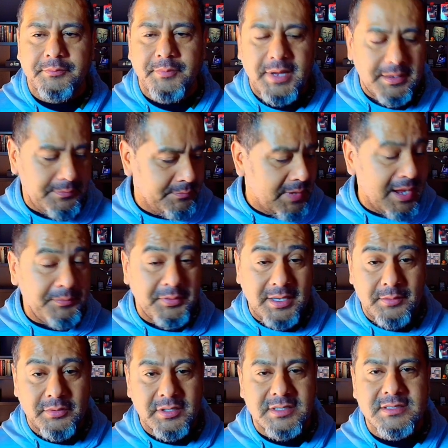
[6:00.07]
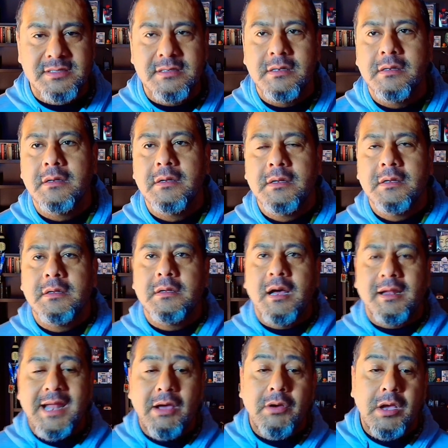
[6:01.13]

my playbooks on how